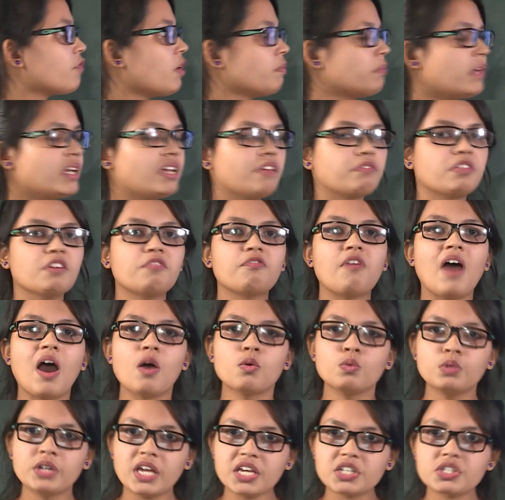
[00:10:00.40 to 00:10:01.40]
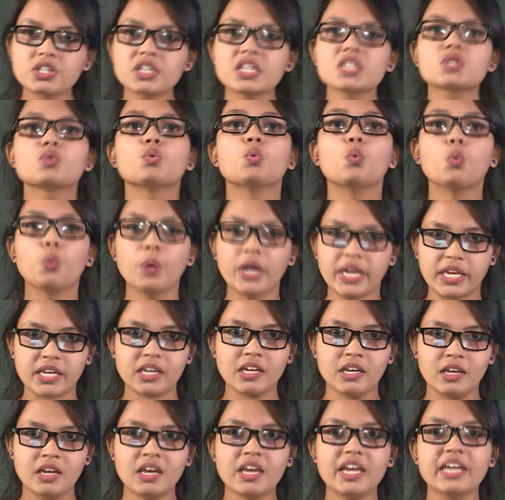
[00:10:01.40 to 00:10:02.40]
from that, if the foundation is
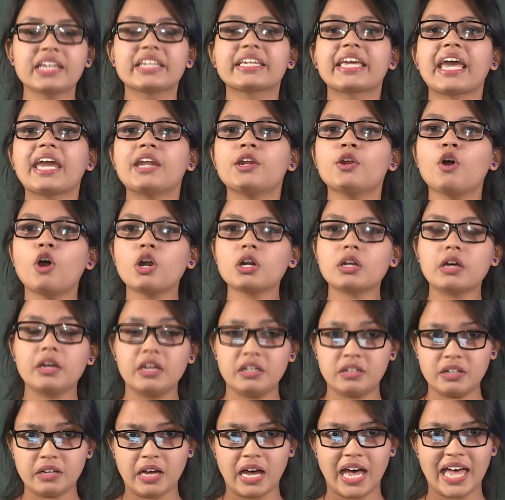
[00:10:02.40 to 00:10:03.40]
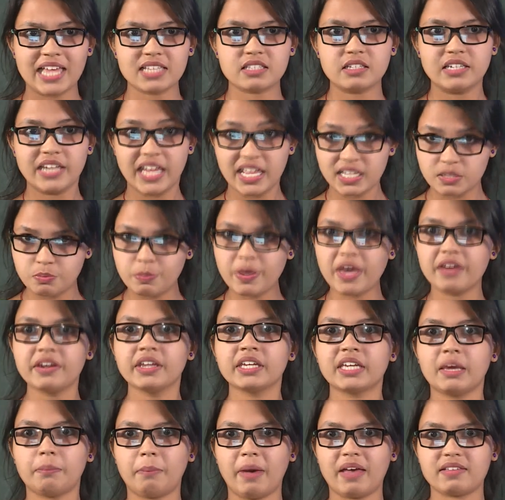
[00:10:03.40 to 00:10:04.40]
weak, it cannot, it has less
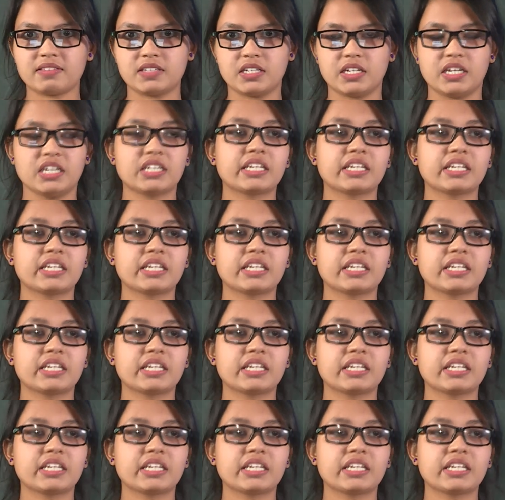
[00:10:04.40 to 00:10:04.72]
bearing capacity.